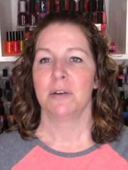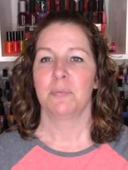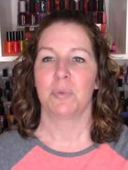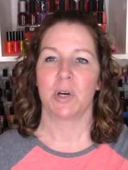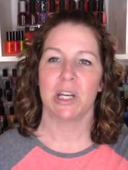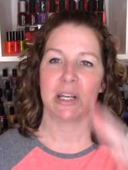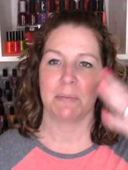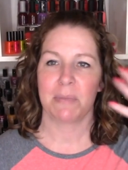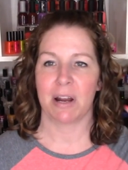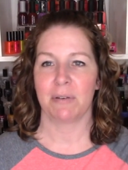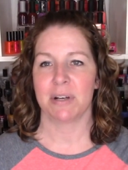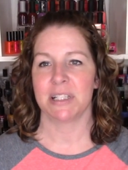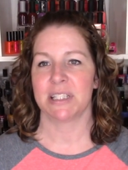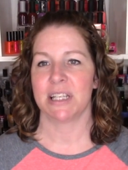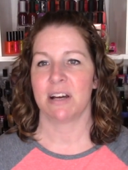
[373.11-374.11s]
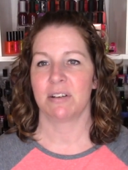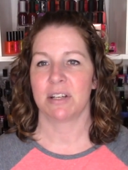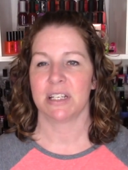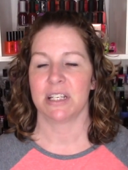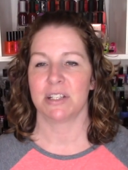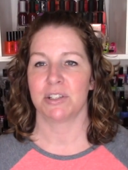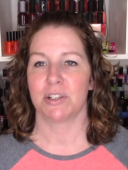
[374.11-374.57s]
put in my rinse out
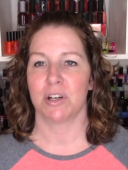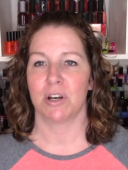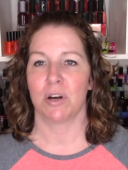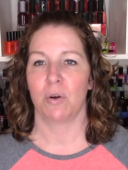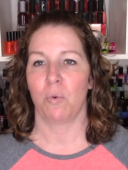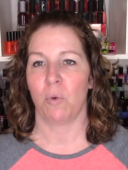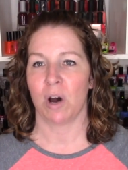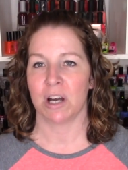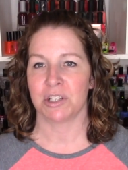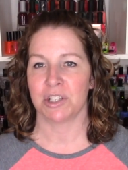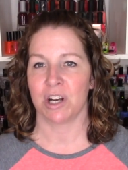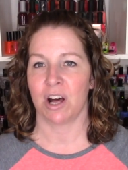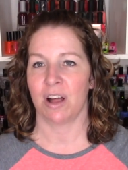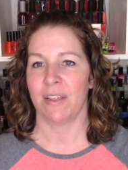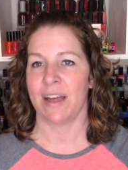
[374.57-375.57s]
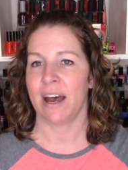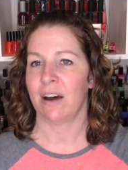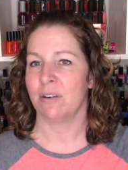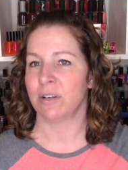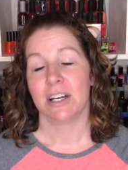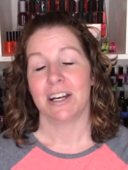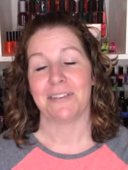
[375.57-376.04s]
conditioner, wash it all
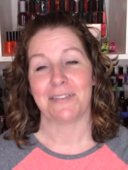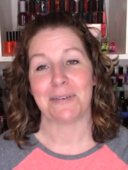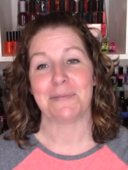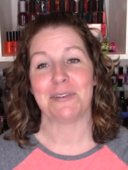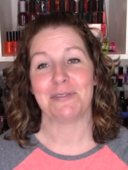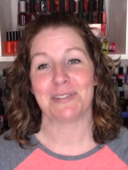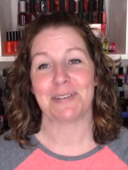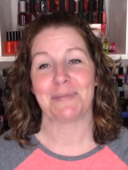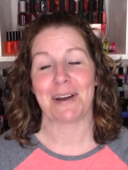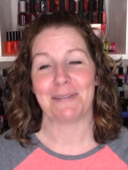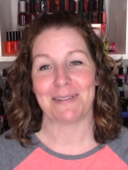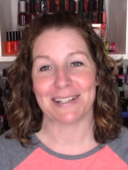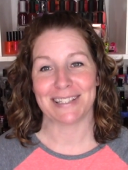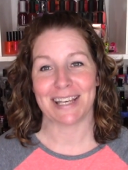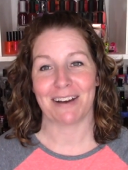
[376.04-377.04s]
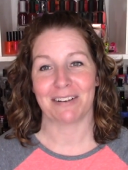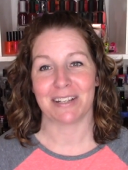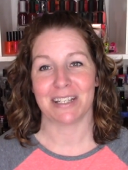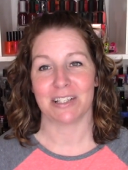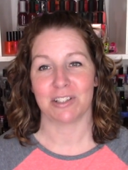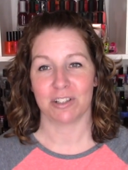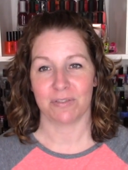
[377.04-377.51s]
out. If I'm using my rinse out
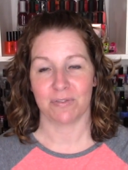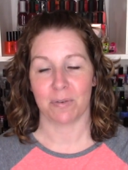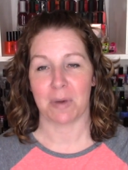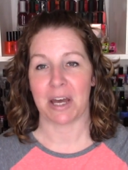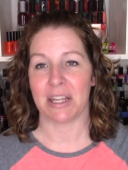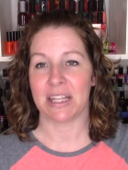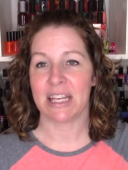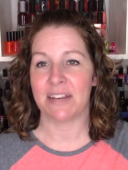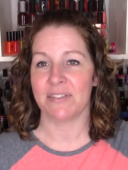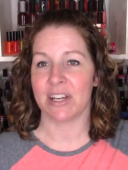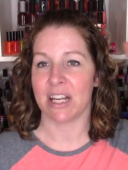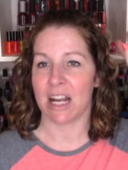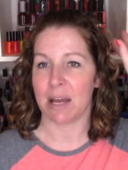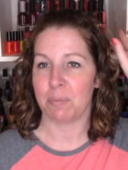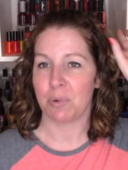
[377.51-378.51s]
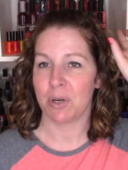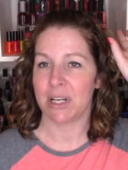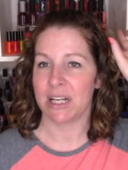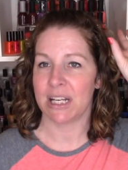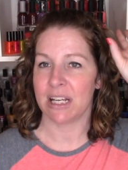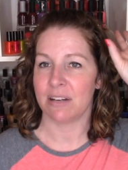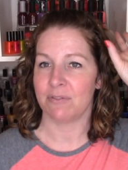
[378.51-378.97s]
conditioner for my leave-in, I put
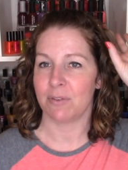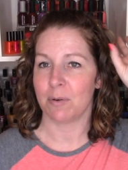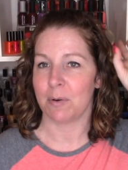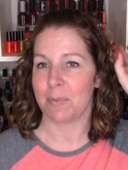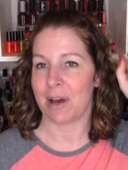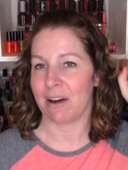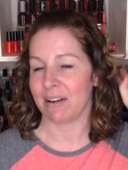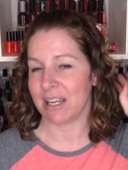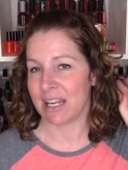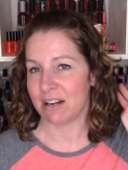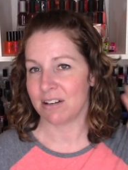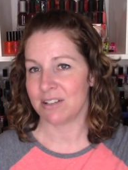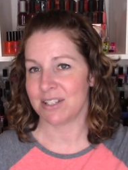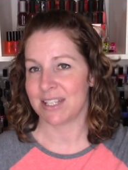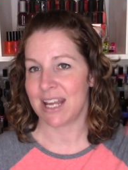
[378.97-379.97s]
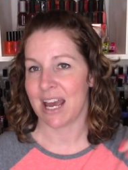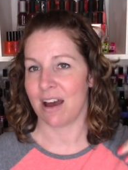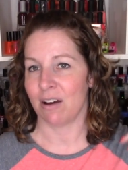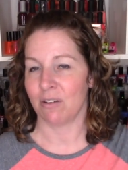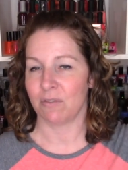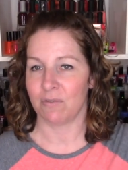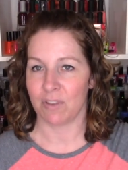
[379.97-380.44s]
it in from about ears
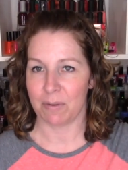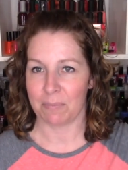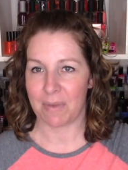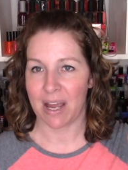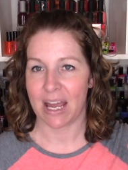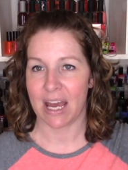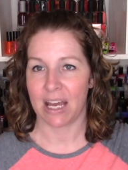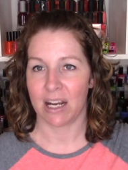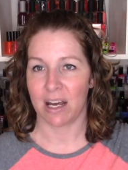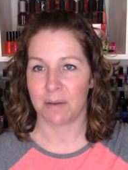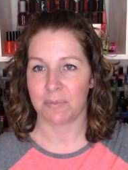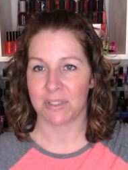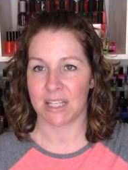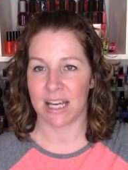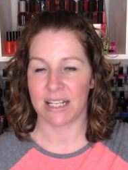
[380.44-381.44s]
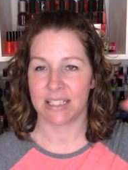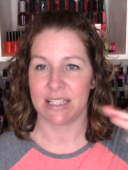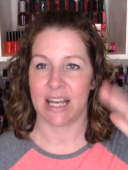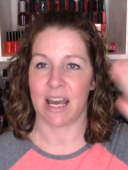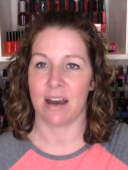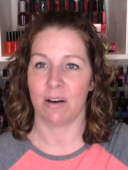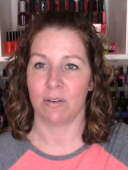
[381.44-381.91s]
down, flip my head upside
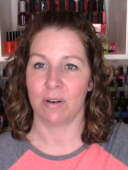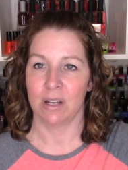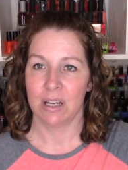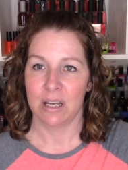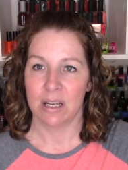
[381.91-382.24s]
down,